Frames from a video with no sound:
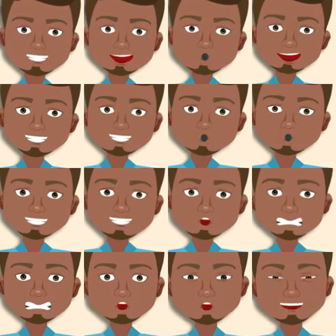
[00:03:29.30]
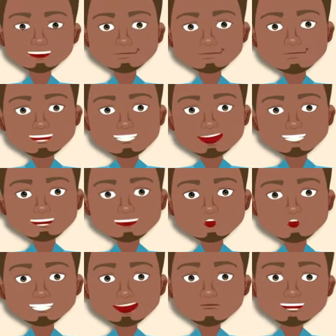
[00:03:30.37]
I wanted to do in high school, and I never
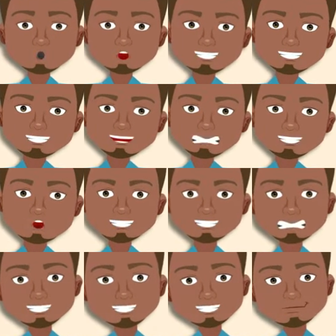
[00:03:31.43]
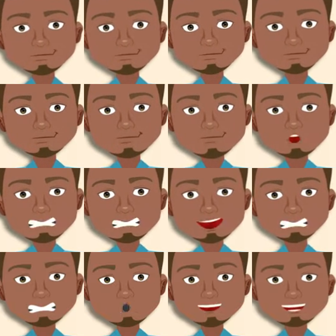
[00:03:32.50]
thought I'd be working in construction. I
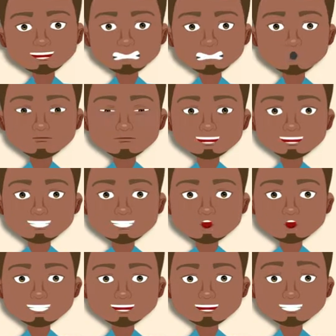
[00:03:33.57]
was always more interested in technology